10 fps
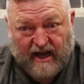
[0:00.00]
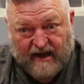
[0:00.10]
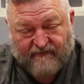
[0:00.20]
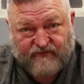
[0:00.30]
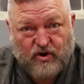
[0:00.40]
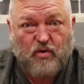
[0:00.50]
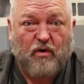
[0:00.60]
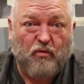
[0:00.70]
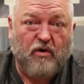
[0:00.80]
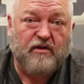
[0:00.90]
if you
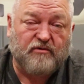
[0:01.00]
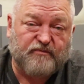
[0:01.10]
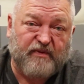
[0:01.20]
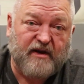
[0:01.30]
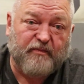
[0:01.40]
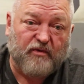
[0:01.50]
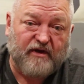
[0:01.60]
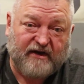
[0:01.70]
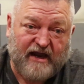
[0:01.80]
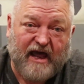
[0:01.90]
are one of those people
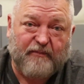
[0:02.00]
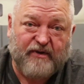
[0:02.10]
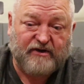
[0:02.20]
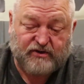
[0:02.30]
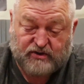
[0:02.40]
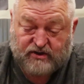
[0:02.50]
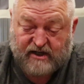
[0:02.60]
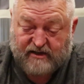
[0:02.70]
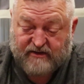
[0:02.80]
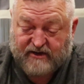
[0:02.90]
that got a piece of
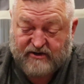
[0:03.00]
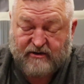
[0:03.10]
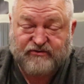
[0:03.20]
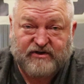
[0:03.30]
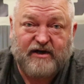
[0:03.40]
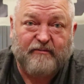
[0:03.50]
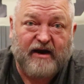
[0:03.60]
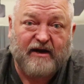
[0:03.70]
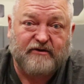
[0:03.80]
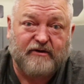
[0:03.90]
shit, then, you know, send it
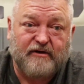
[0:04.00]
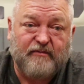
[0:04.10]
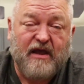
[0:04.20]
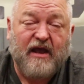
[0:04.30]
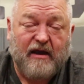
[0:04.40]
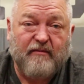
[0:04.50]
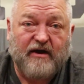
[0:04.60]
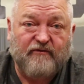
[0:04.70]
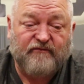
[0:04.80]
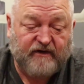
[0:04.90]
back to them and
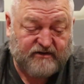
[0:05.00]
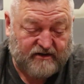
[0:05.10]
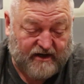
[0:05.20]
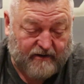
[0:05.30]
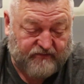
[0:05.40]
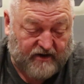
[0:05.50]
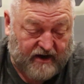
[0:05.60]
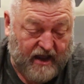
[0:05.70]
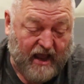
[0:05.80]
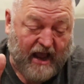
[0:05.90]
make them fix the damn thing.
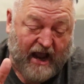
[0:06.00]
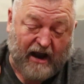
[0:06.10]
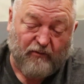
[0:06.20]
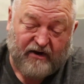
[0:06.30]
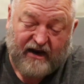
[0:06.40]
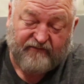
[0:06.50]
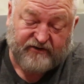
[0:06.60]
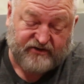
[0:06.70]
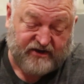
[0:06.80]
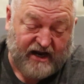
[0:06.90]
I would have
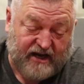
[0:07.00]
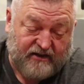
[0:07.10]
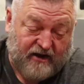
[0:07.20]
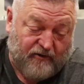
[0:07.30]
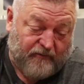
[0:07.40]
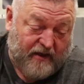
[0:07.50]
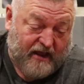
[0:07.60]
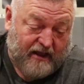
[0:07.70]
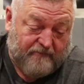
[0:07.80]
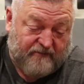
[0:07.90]
to say, though,
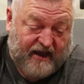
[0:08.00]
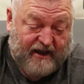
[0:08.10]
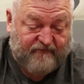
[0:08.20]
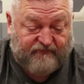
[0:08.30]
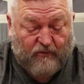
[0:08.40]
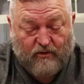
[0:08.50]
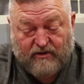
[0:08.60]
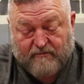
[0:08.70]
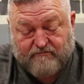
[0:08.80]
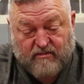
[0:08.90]
that for
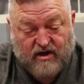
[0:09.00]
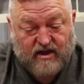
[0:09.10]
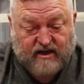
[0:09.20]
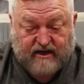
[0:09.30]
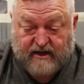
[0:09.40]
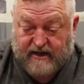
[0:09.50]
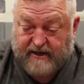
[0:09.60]
the money,